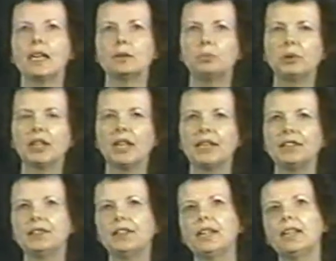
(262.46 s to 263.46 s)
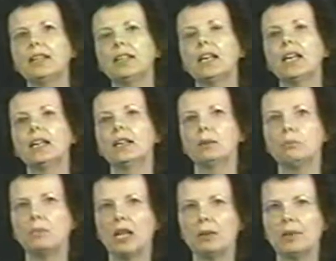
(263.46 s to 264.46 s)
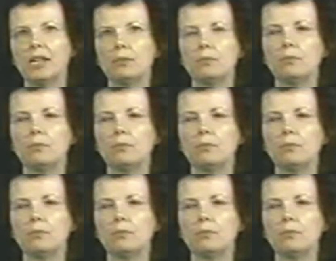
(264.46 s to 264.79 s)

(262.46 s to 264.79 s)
and planting, maybe